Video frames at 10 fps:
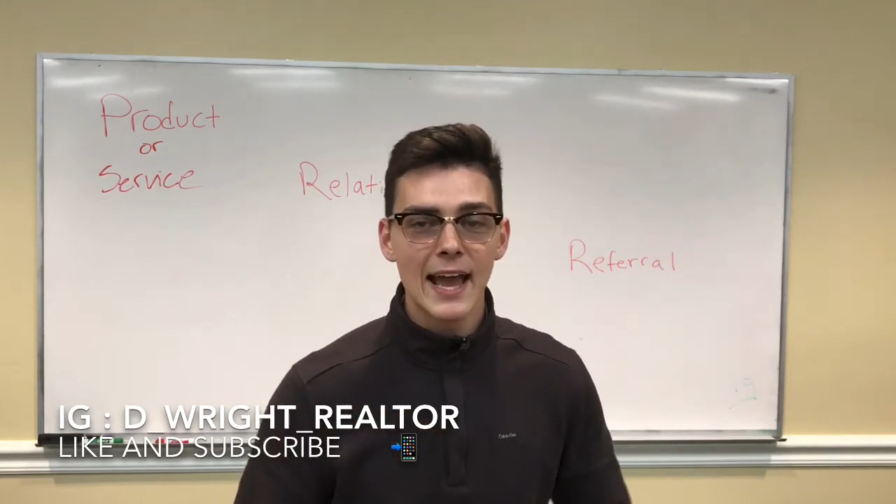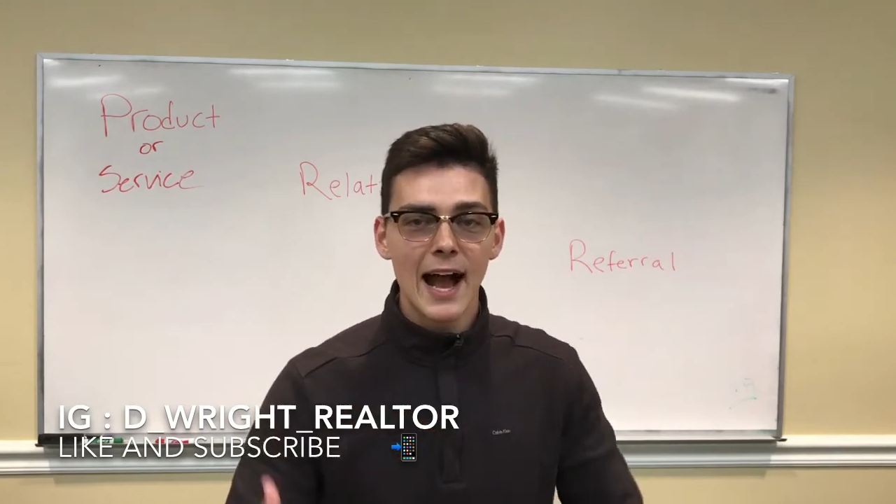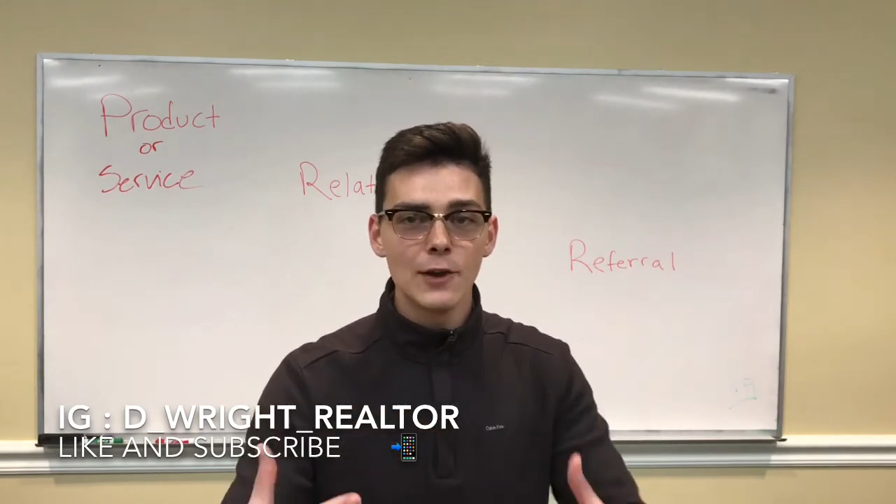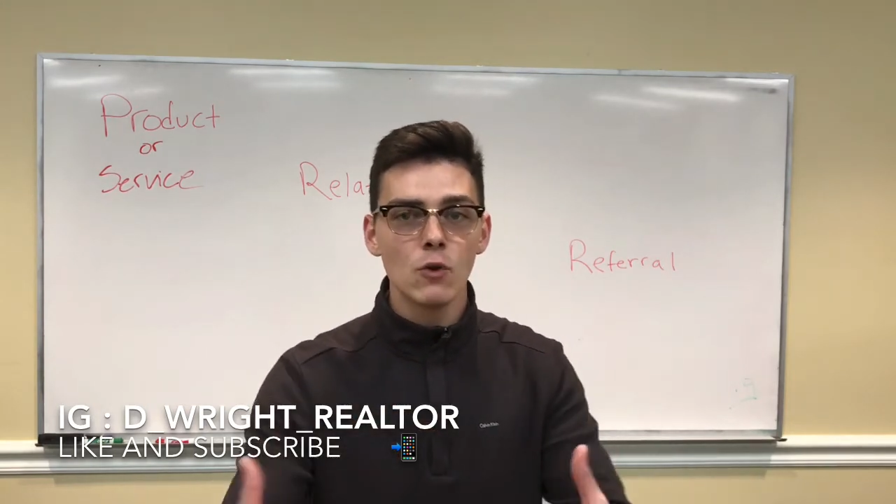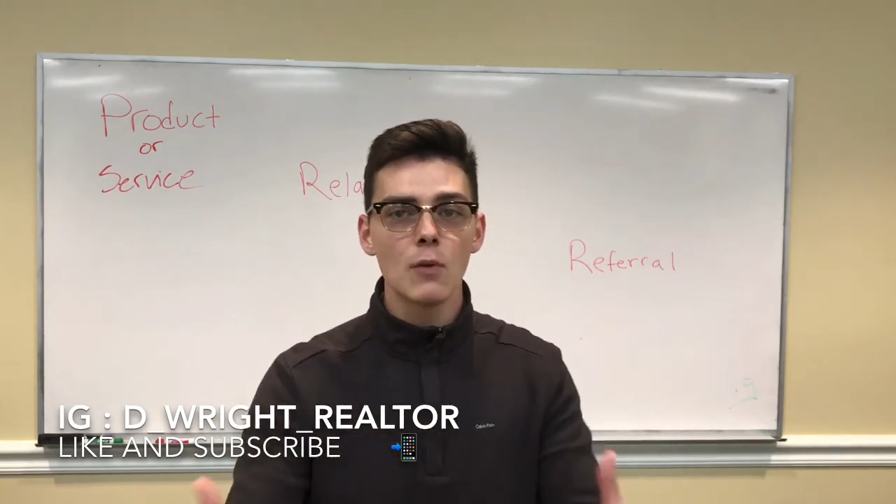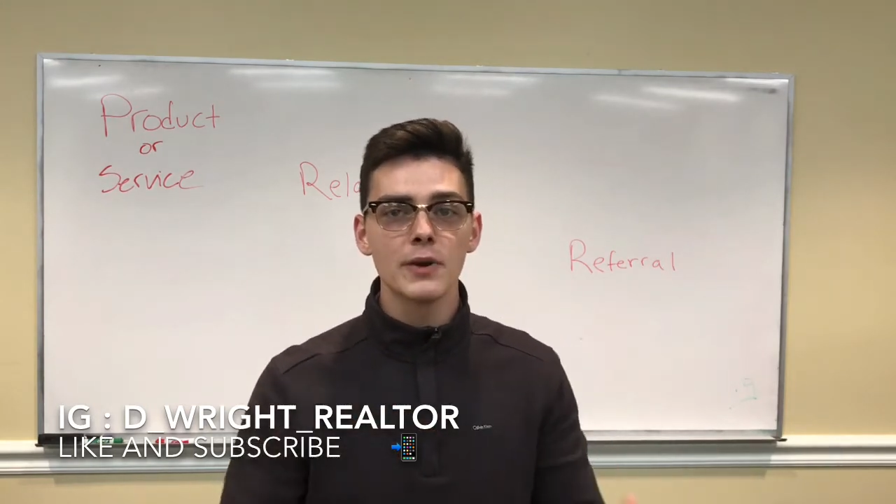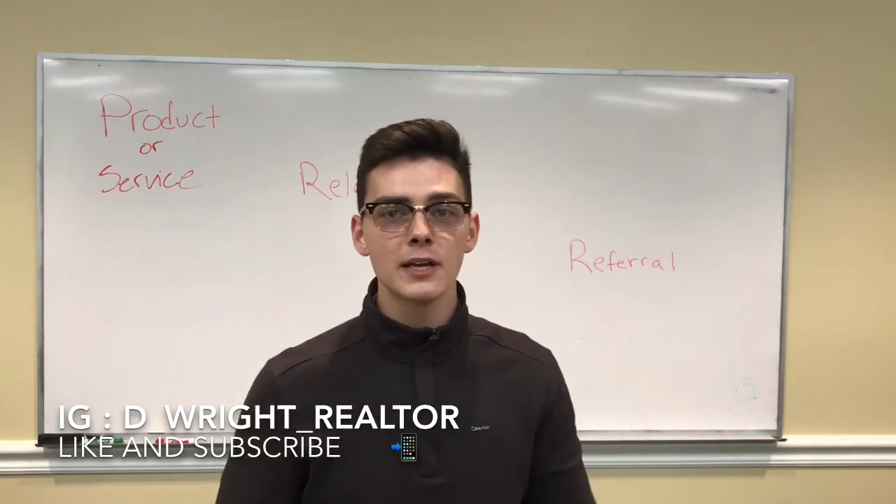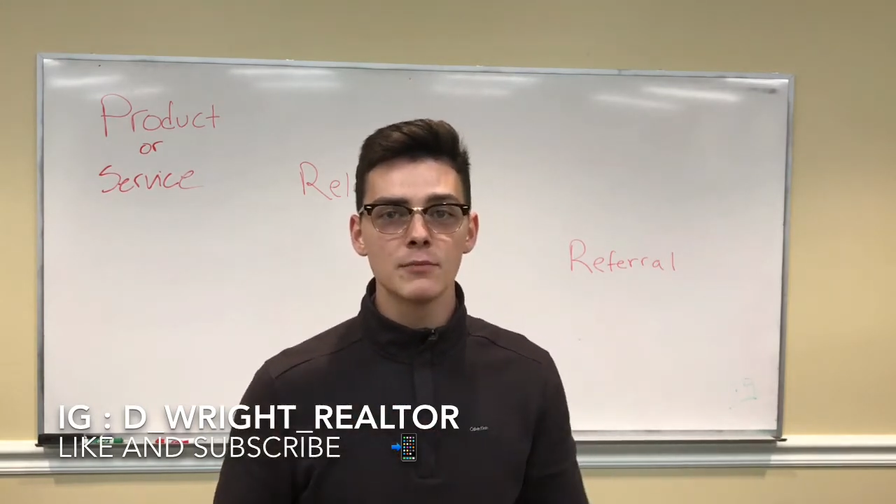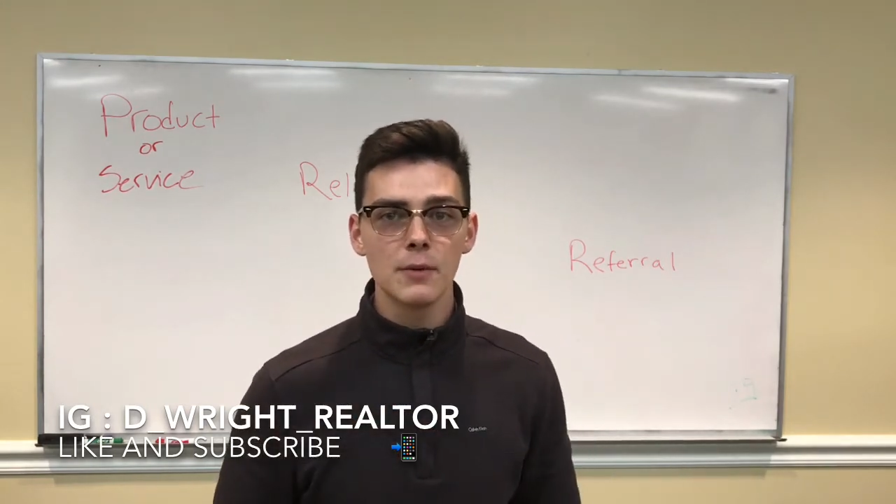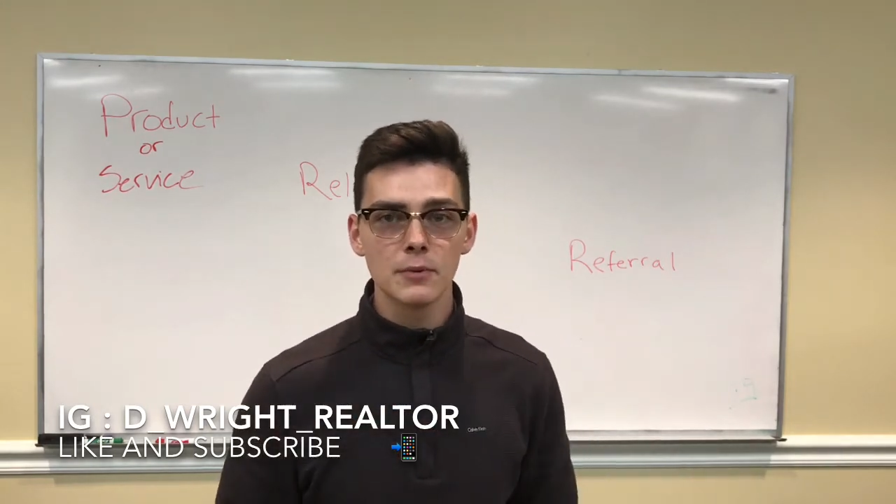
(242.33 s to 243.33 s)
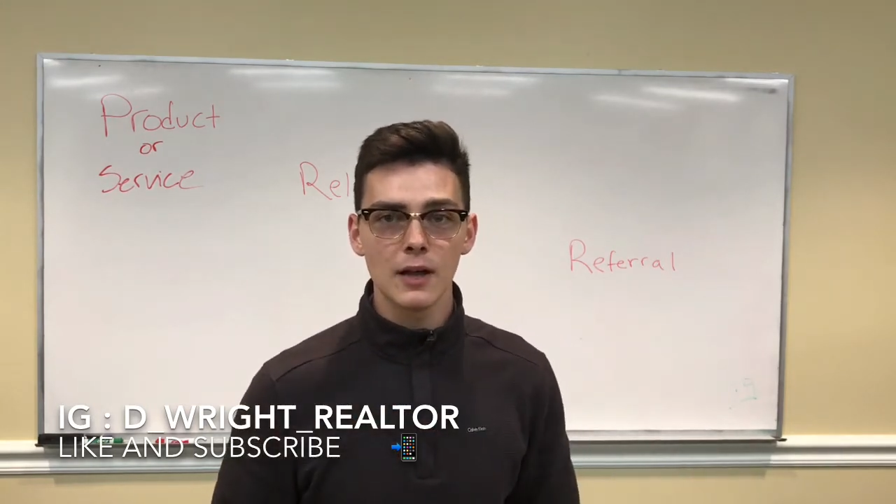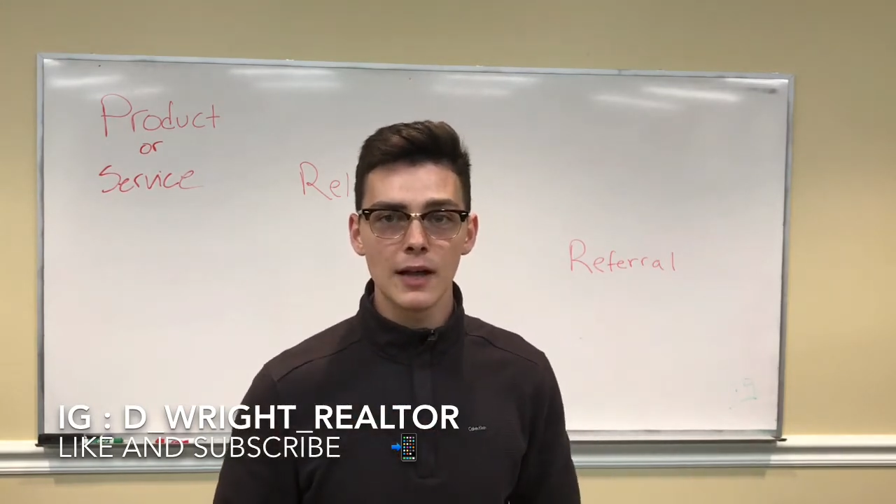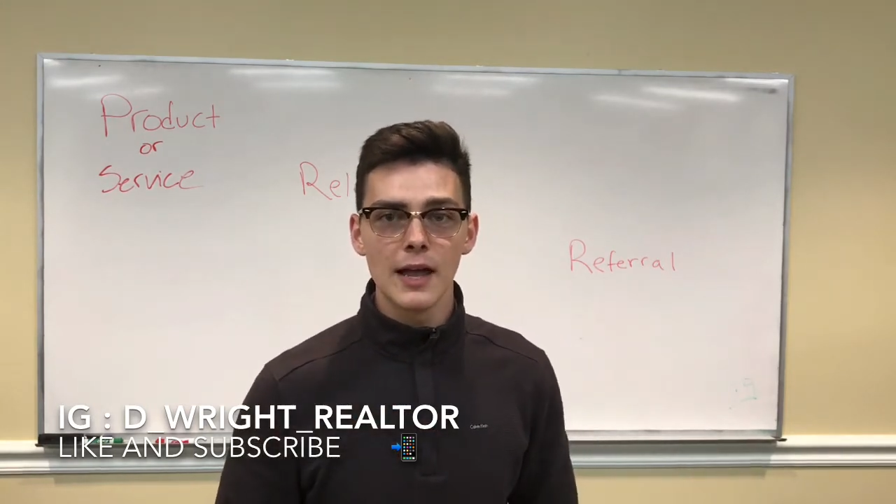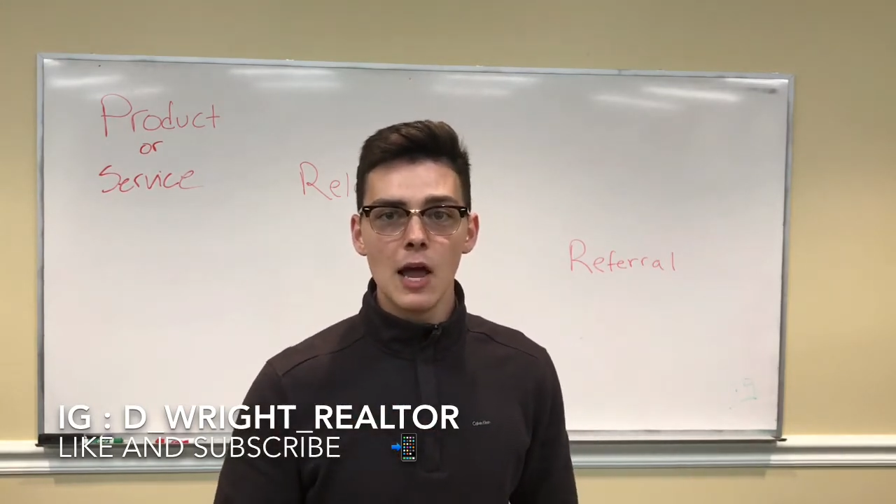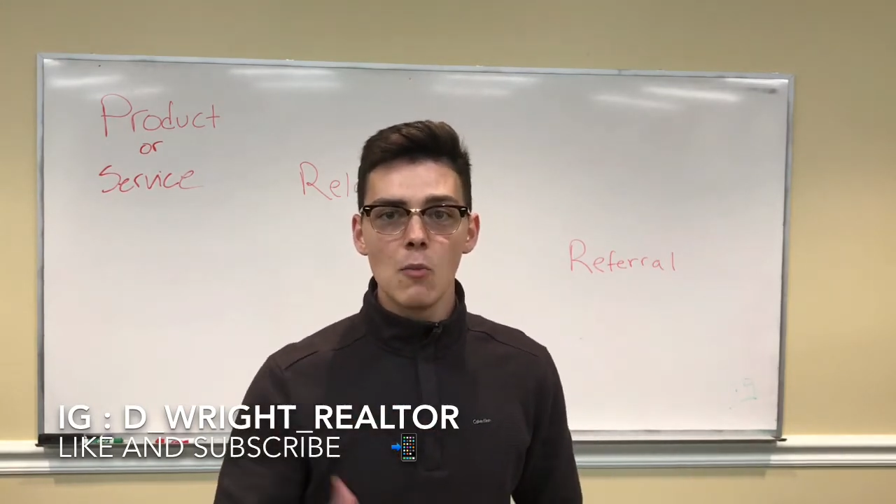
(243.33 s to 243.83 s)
I know I bring him up a lot,